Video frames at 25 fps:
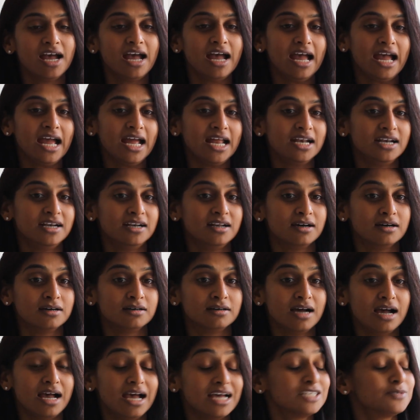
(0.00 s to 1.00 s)
and
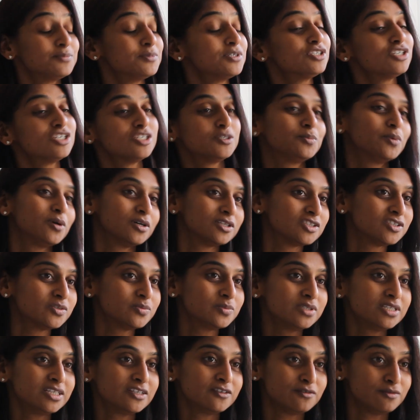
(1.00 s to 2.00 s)
as much as
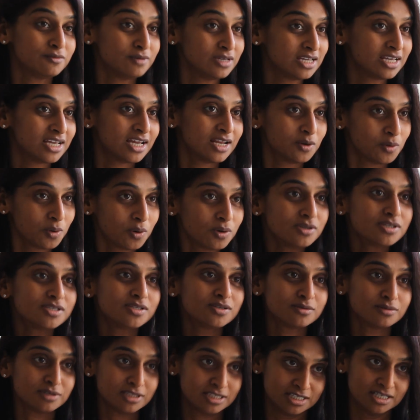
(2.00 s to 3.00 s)
possible if we can
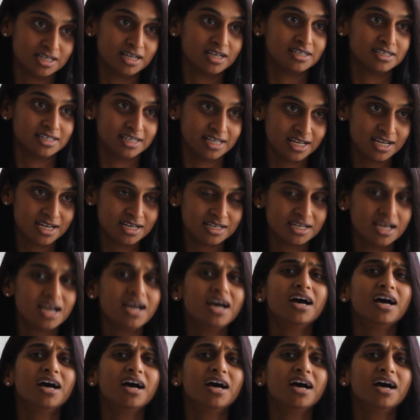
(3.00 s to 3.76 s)
also inculcate.